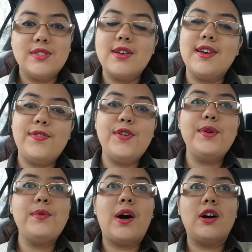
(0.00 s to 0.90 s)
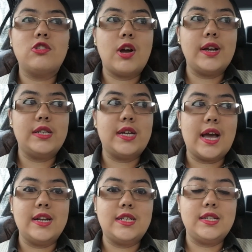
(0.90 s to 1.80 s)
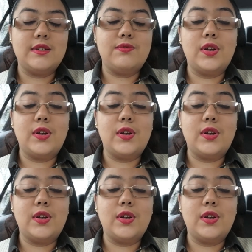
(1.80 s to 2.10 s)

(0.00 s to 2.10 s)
So if you are trying to get